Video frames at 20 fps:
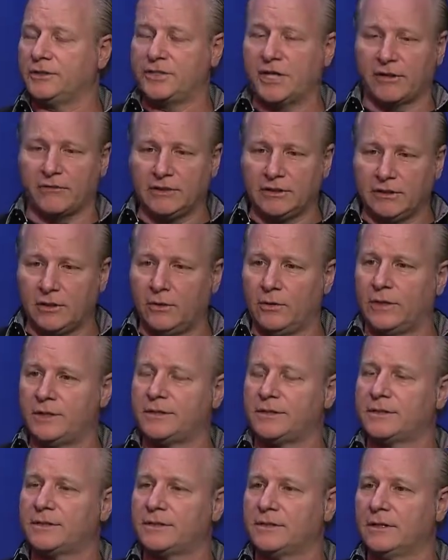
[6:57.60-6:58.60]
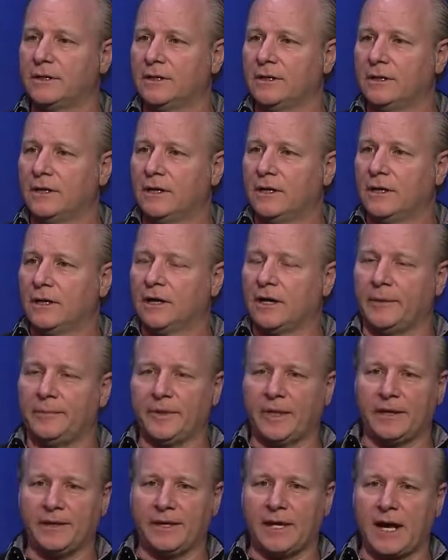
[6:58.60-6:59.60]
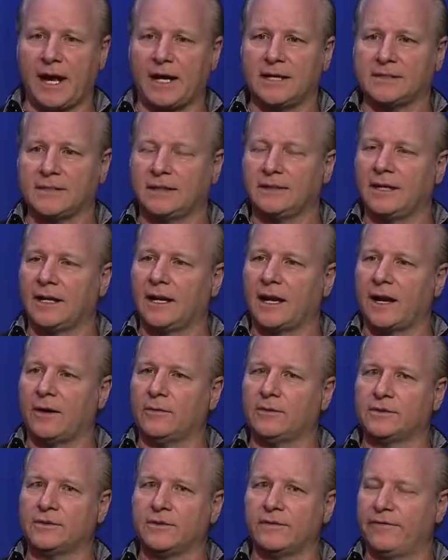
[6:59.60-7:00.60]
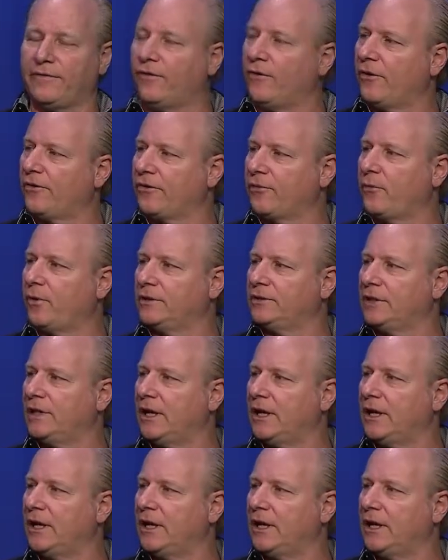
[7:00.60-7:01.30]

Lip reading: Jerry Lewis, a couple other guys. I think I was the 4th one to